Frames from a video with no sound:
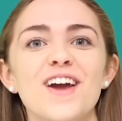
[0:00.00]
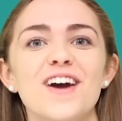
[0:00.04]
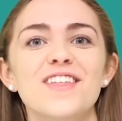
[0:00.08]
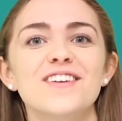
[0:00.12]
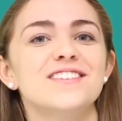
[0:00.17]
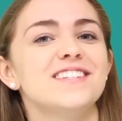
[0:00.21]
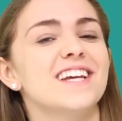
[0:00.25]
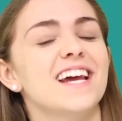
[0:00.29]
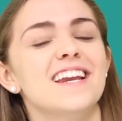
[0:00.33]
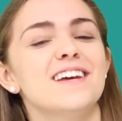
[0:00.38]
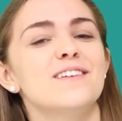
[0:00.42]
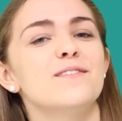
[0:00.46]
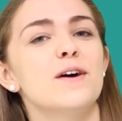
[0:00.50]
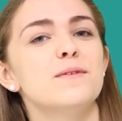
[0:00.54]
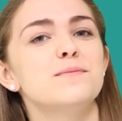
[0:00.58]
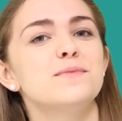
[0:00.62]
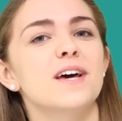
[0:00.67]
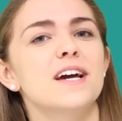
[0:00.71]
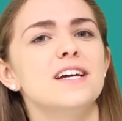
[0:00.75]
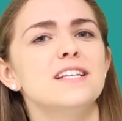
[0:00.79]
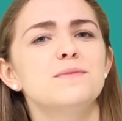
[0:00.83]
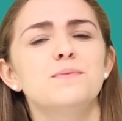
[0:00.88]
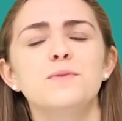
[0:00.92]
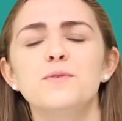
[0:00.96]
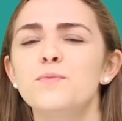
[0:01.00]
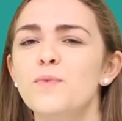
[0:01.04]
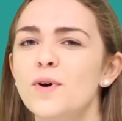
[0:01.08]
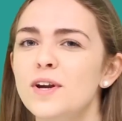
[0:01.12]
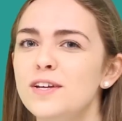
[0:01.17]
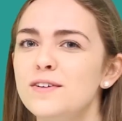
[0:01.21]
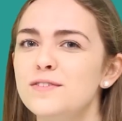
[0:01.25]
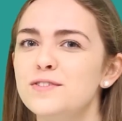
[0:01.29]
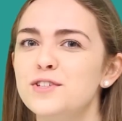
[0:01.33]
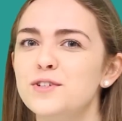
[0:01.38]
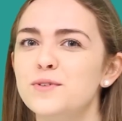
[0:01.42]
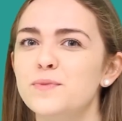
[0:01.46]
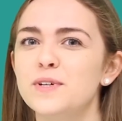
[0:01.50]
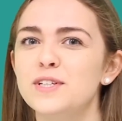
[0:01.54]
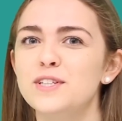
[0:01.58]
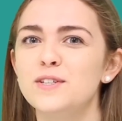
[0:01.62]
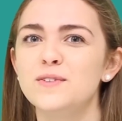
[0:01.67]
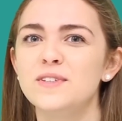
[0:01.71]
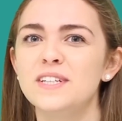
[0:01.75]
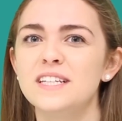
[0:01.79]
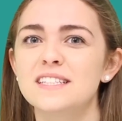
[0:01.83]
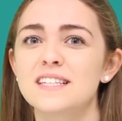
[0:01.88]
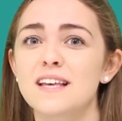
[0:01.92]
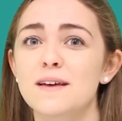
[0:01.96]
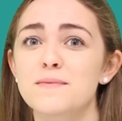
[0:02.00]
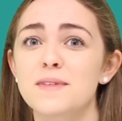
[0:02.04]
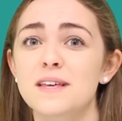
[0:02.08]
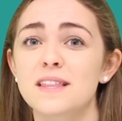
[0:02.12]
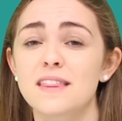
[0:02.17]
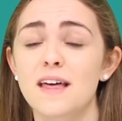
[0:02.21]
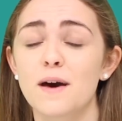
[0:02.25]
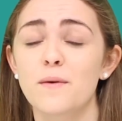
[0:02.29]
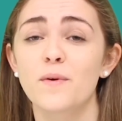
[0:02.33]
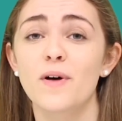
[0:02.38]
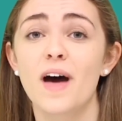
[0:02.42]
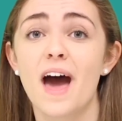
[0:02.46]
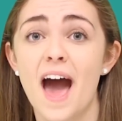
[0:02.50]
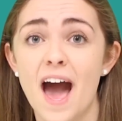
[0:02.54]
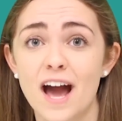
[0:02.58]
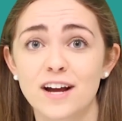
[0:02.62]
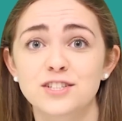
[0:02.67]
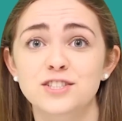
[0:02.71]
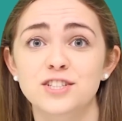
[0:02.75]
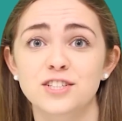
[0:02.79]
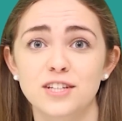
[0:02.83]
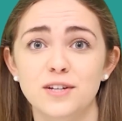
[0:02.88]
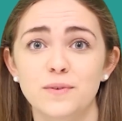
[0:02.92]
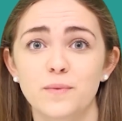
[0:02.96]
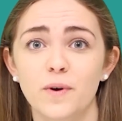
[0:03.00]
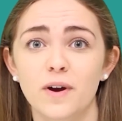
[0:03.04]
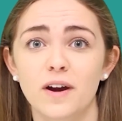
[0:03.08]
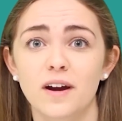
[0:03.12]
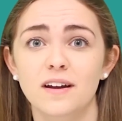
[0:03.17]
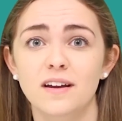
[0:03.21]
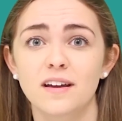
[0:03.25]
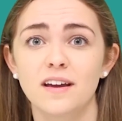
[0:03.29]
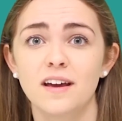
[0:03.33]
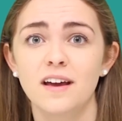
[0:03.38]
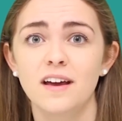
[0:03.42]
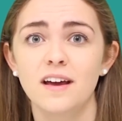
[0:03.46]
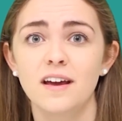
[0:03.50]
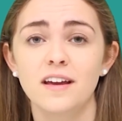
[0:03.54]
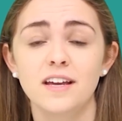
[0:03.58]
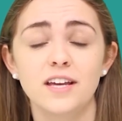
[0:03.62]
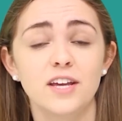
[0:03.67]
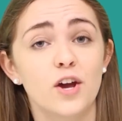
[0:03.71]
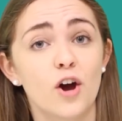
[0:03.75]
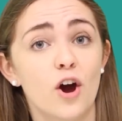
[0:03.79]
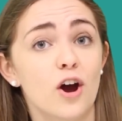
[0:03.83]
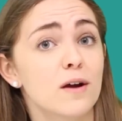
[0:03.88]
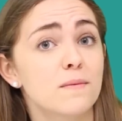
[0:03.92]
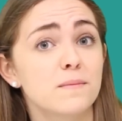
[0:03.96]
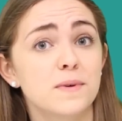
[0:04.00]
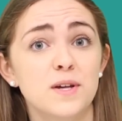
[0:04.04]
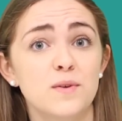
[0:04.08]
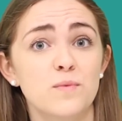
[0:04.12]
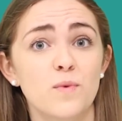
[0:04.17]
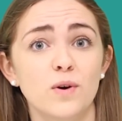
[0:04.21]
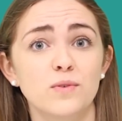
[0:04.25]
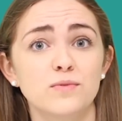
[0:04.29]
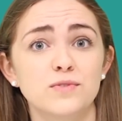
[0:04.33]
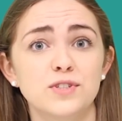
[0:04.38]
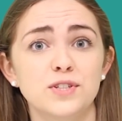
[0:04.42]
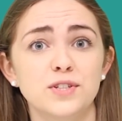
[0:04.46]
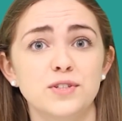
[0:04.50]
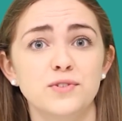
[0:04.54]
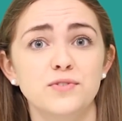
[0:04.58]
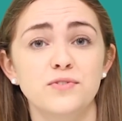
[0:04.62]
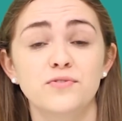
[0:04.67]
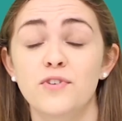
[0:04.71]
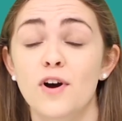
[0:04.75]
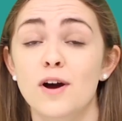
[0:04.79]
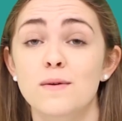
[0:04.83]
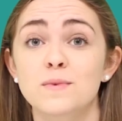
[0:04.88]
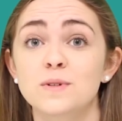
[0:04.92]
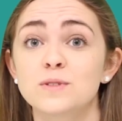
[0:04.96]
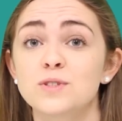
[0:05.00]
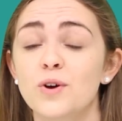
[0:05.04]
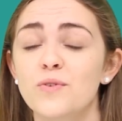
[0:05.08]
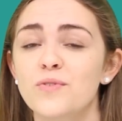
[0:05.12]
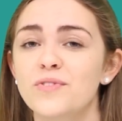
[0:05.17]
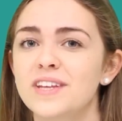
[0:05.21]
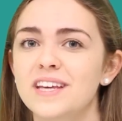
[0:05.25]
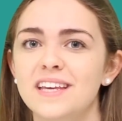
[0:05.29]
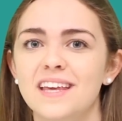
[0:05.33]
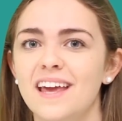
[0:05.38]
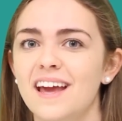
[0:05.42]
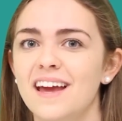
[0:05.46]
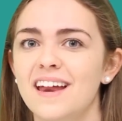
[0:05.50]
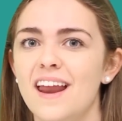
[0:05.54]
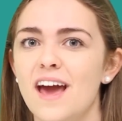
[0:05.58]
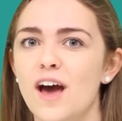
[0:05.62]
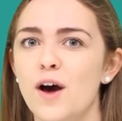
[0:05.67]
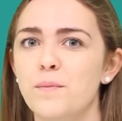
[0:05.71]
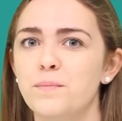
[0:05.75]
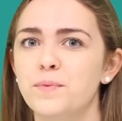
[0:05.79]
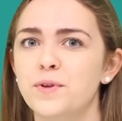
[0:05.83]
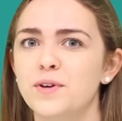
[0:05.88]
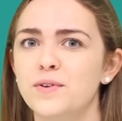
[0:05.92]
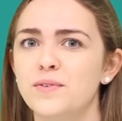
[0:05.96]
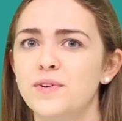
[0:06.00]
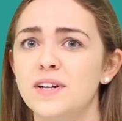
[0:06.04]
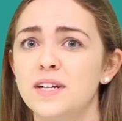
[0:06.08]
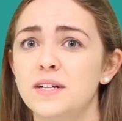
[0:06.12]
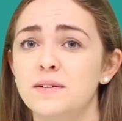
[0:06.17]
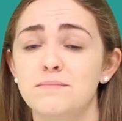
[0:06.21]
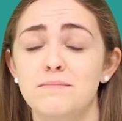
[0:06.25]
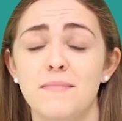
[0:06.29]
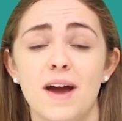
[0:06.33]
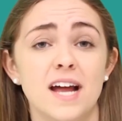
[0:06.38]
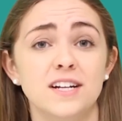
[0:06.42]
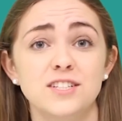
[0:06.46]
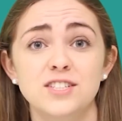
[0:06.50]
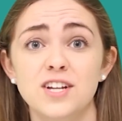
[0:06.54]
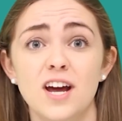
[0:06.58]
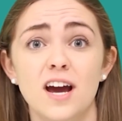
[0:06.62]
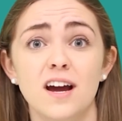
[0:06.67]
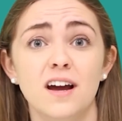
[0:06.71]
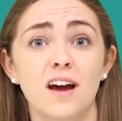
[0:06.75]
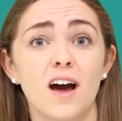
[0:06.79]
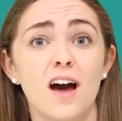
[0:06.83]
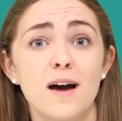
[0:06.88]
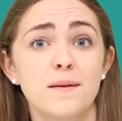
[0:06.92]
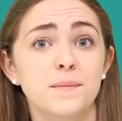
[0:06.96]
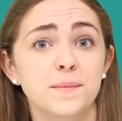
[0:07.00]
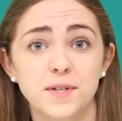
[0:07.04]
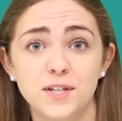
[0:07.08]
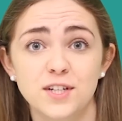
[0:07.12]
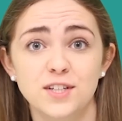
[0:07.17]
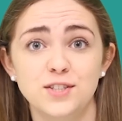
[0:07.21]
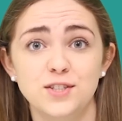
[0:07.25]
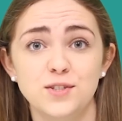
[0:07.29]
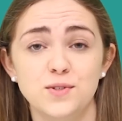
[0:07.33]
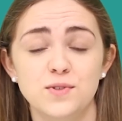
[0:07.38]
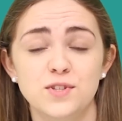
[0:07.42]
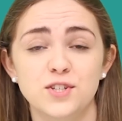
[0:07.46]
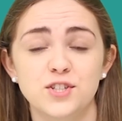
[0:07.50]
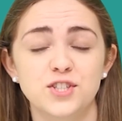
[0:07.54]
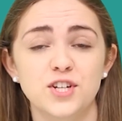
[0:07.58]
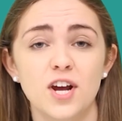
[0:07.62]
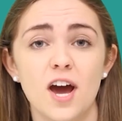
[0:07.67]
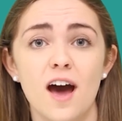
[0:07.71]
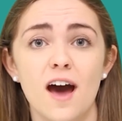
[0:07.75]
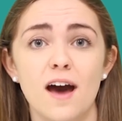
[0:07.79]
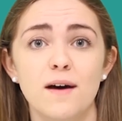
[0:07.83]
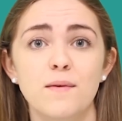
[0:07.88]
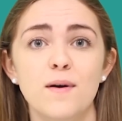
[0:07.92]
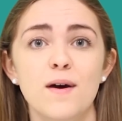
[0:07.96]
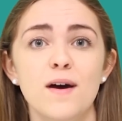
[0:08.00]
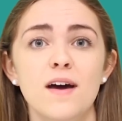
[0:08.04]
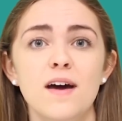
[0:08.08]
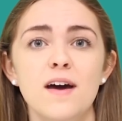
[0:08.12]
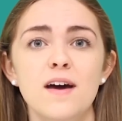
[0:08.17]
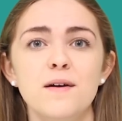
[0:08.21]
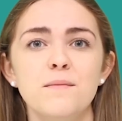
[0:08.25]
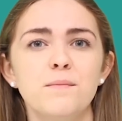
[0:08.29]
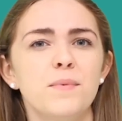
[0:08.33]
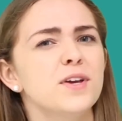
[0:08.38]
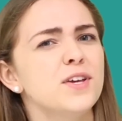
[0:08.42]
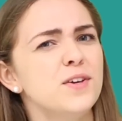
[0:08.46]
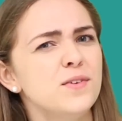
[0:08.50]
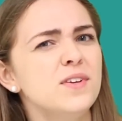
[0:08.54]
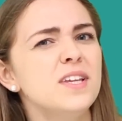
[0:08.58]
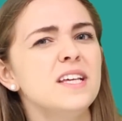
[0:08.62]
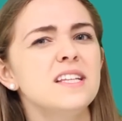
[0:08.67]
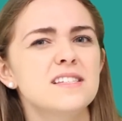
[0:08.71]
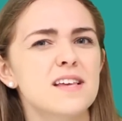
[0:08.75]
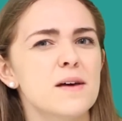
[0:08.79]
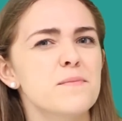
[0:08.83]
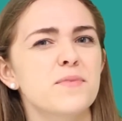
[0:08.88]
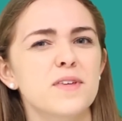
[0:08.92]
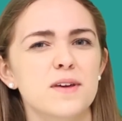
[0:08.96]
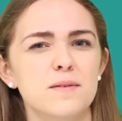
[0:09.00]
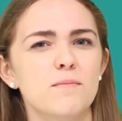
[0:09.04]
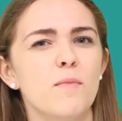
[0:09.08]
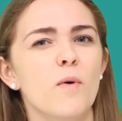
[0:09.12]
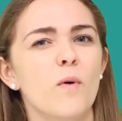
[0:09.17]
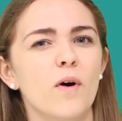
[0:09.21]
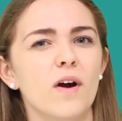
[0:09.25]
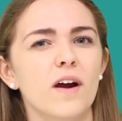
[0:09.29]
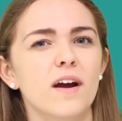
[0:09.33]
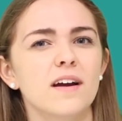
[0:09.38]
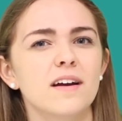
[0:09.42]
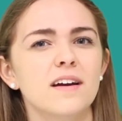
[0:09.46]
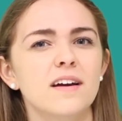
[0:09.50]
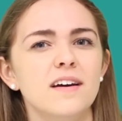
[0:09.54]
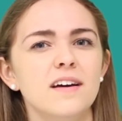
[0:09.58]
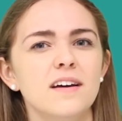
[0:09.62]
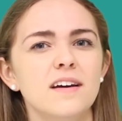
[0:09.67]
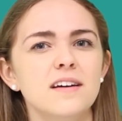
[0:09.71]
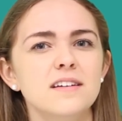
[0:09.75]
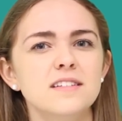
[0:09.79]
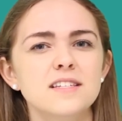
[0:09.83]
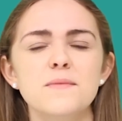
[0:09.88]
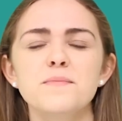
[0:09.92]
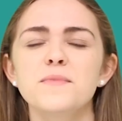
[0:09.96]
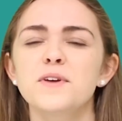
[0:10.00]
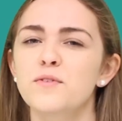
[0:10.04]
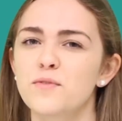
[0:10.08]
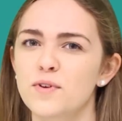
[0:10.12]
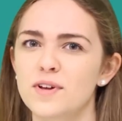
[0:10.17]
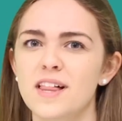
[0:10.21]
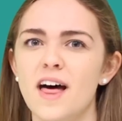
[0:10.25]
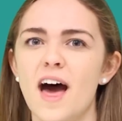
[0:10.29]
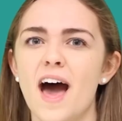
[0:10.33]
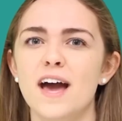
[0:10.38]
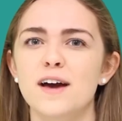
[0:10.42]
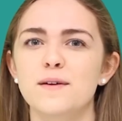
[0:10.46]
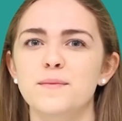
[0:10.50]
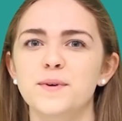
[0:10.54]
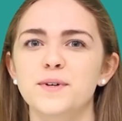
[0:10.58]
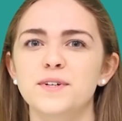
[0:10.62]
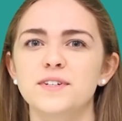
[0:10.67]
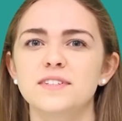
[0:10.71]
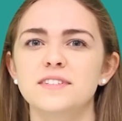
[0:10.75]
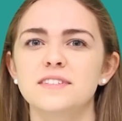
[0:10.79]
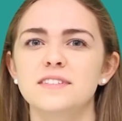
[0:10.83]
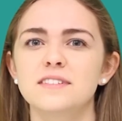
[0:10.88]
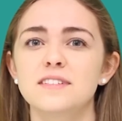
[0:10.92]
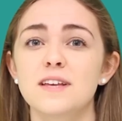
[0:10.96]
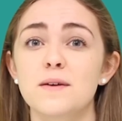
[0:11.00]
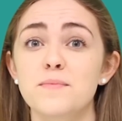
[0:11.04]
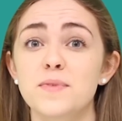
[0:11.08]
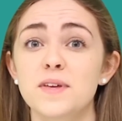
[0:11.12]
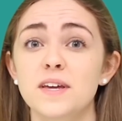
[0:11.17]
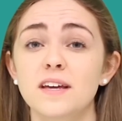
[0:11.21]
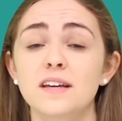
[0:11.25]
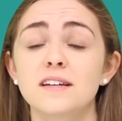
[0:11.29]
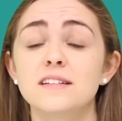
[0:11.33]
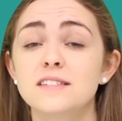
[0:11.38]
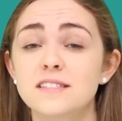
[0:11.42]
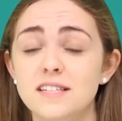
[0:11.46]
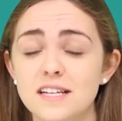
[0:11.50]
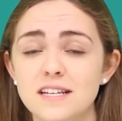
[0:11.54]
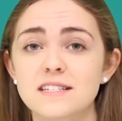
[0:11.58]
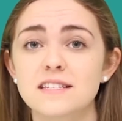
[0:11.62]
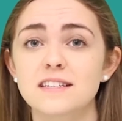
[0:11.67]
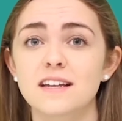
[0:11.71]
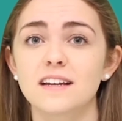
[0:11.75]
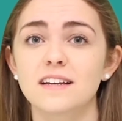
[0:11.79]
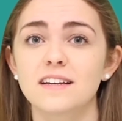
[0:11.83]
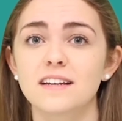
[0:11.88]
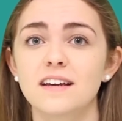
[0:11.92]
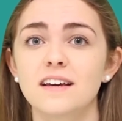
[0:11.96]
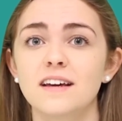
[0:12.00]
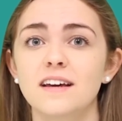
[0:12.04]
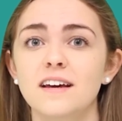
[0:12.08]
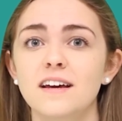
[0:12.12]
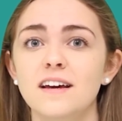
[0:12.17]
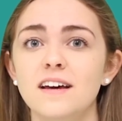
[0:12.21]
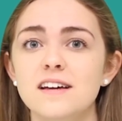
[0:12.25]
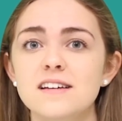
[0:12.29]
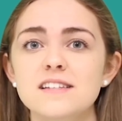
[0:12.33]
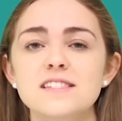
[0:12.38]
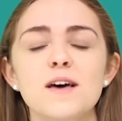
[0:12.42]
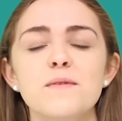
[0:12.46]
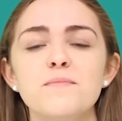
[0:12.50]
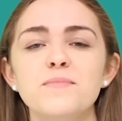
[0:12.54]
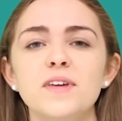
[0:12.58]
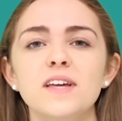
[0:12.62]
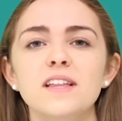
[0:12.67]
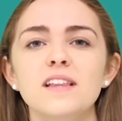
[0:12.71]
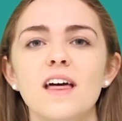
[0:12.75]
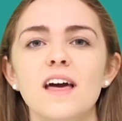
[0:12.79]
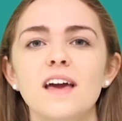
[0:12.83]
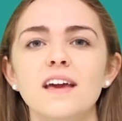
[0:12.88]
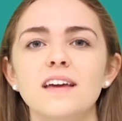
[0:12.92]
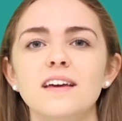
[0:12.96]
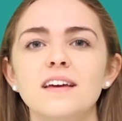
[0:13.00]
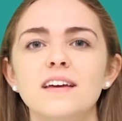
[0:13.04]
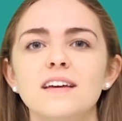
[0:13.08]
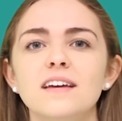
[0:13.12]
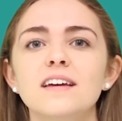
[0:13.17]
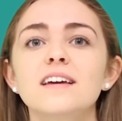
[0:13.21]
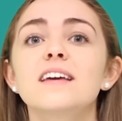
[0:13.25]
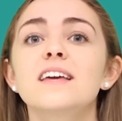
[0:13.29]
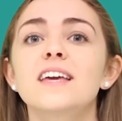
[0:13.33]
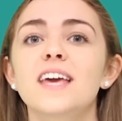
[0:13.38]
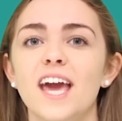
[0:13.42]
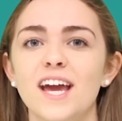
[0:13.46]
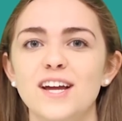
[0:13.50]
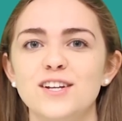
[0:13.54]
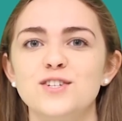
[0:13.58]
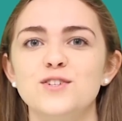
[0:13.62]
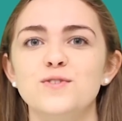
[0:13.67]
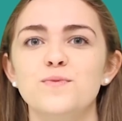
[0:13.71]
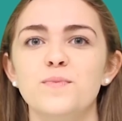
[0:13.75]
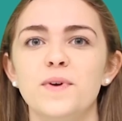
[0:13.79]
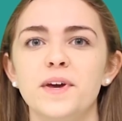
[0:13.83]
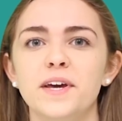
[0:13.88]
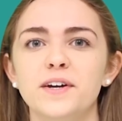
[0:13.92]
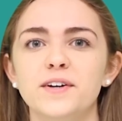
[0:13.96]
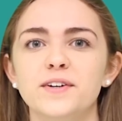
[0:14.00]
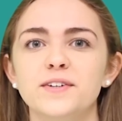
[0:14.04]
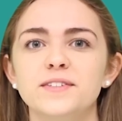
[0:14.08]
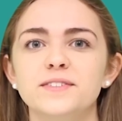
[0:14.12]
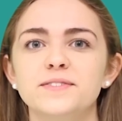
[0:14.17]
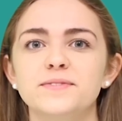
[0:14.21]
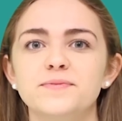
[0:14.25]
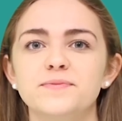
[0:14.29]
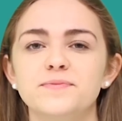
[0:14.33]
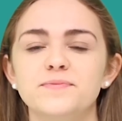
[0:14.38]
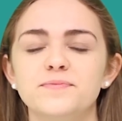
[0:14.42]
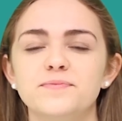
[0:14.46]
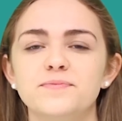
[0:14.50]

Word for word: the other dating websites, but what do you do when you need something that will actually work? eHarmony won't do, Farmers Only can't help you, and Match.com could do the job, but you need something more. Something reliable, something consistent, something like K2 Mingle.